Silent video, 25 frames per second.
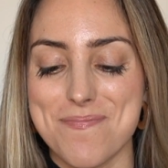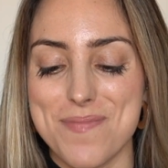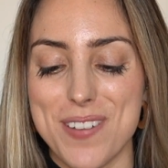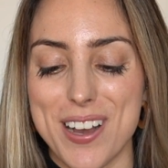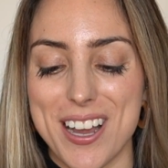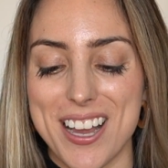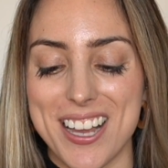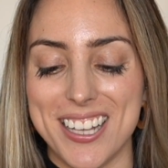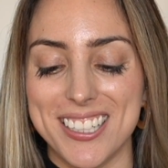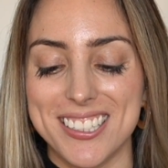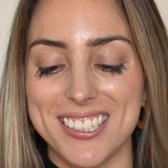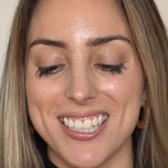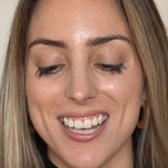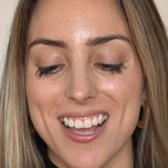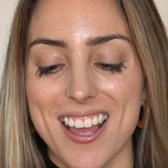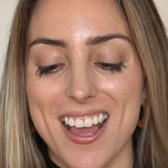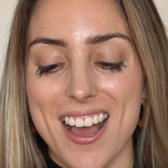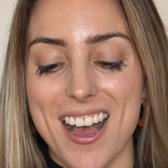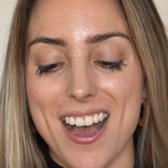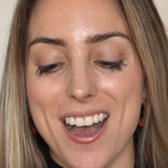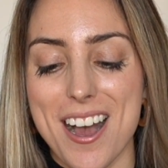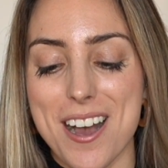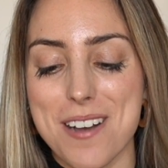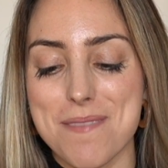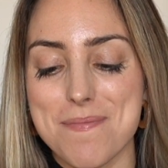but
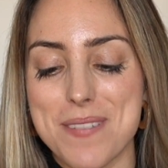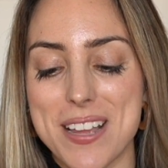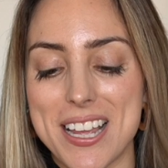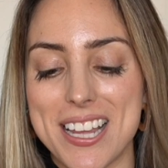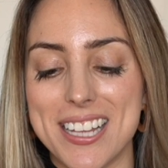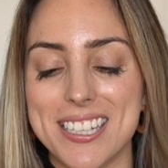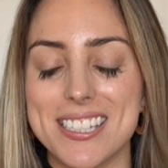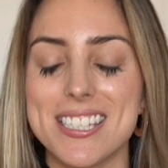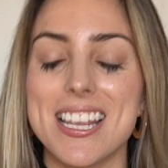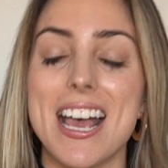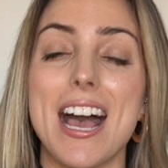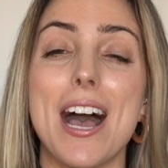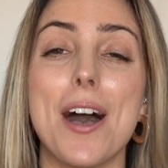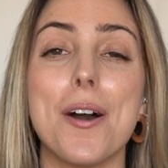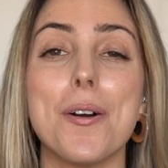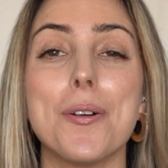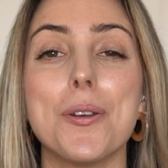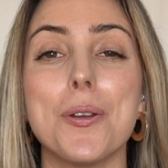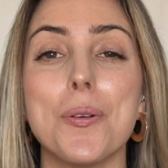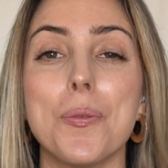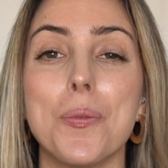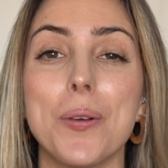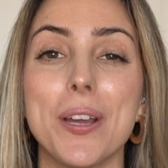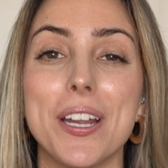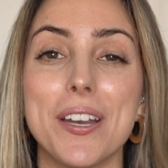it's How
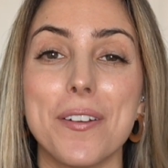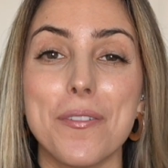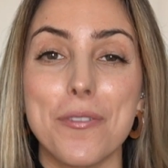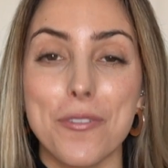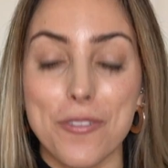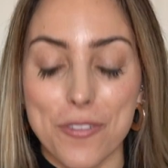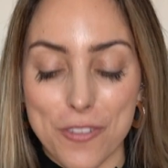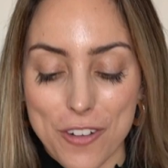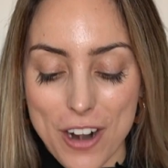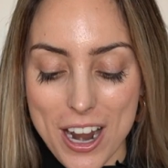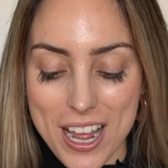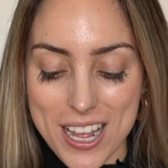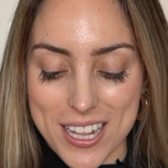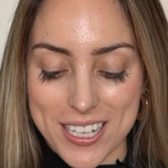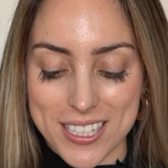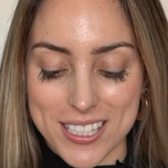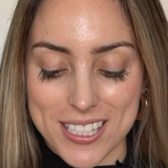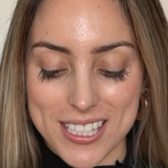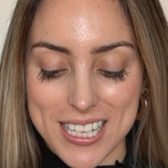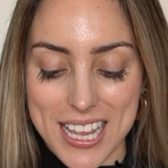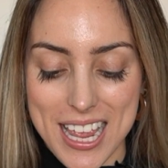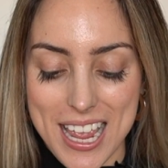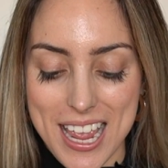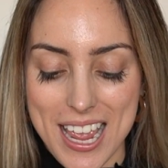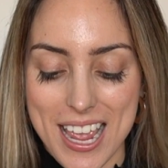to Win
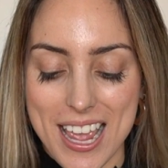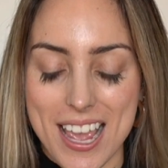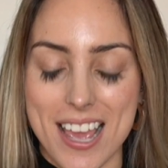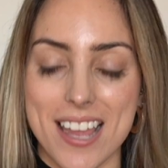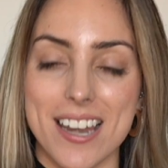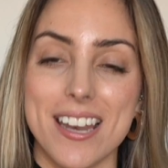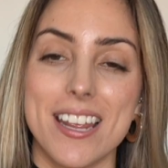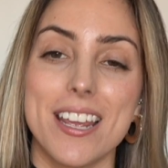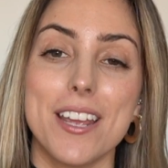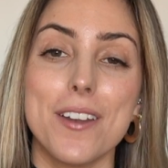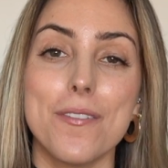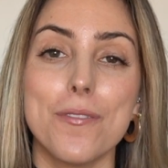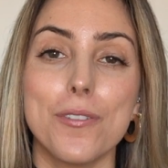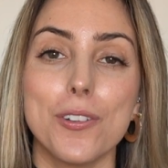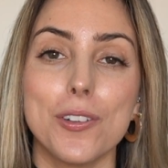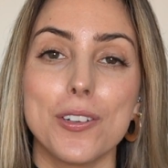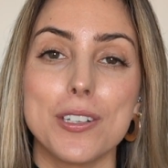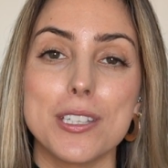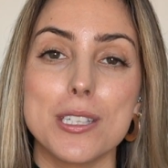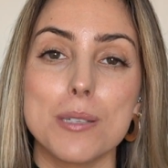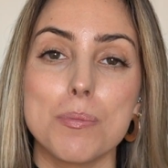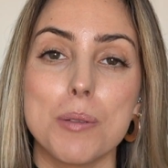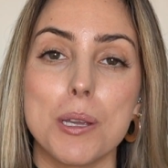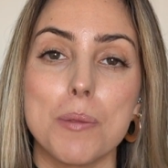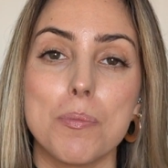Friends and
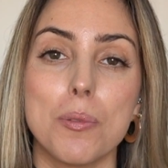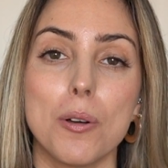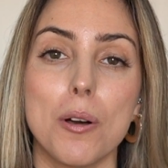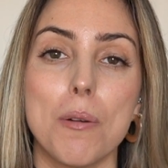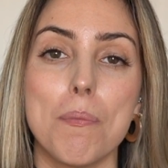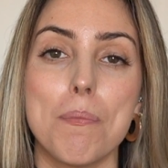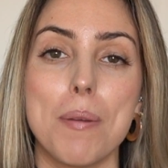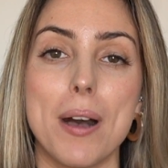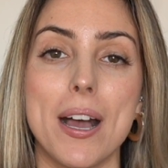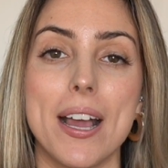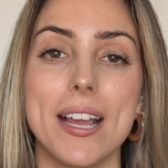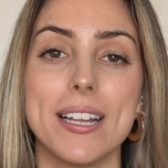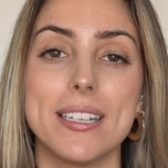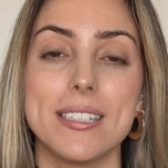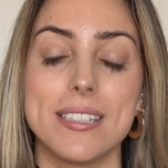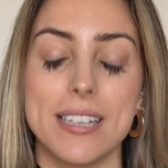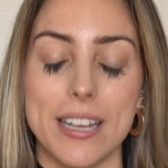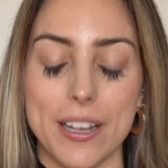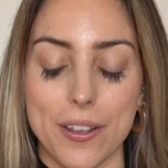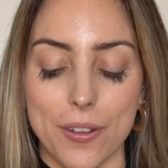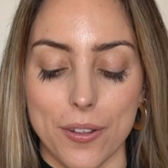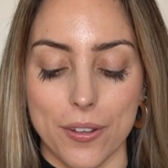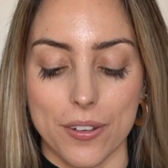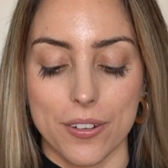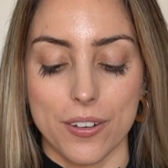Influence People by
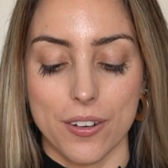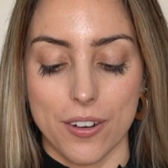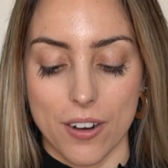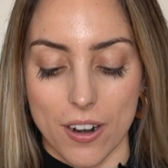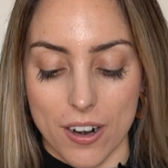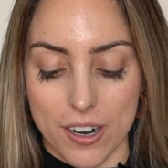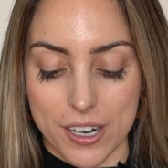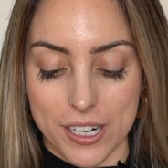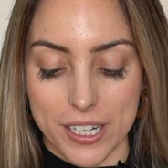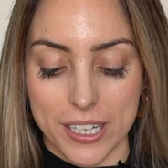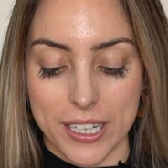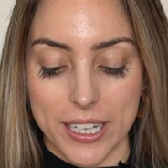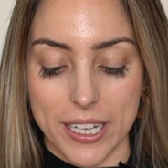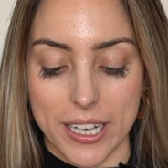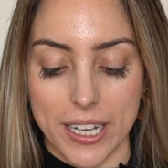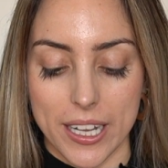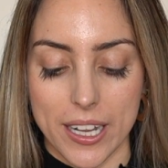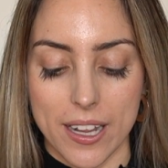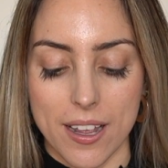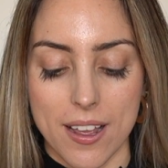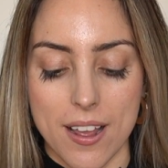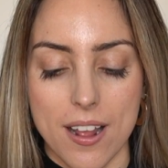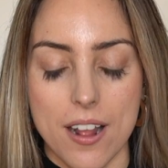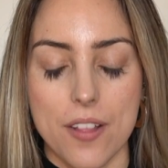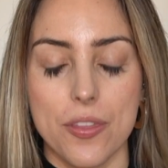Dale
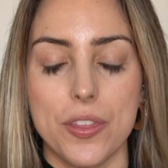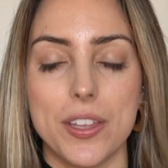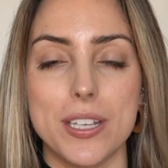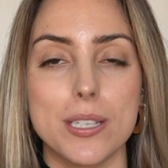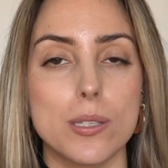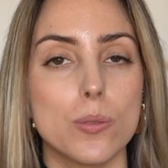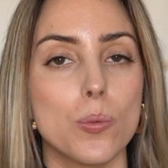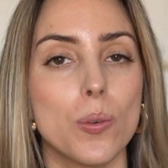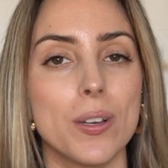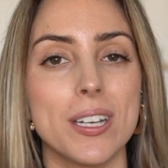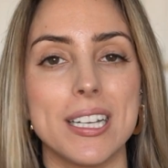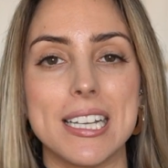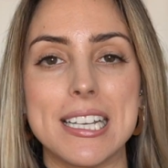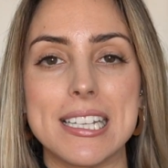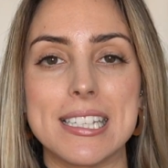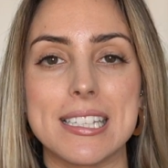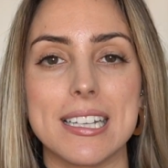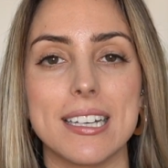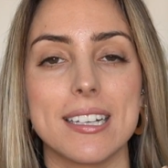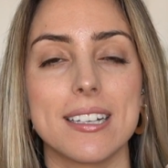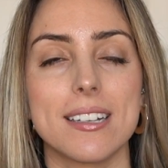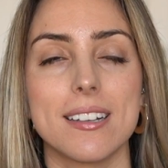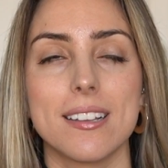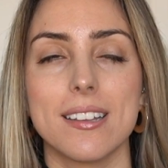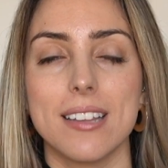Carnegie. This one is
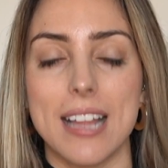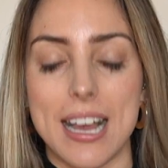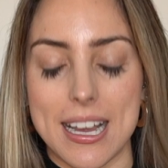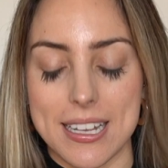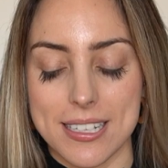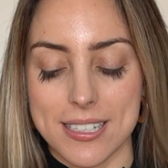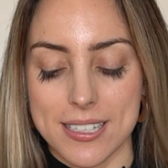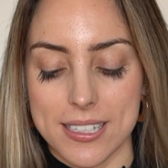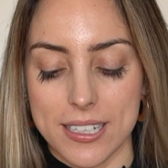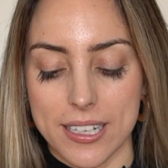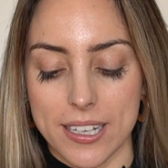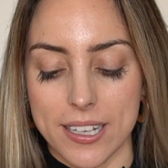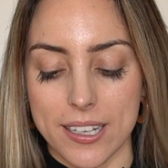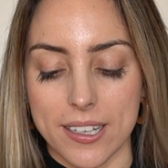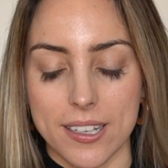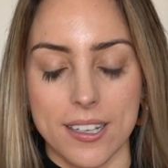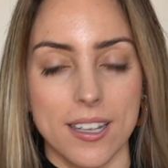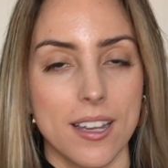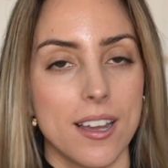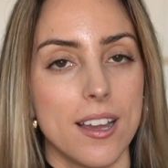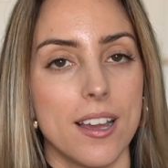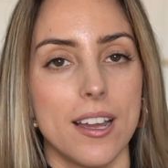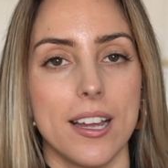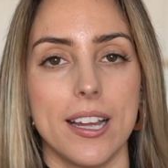a classic.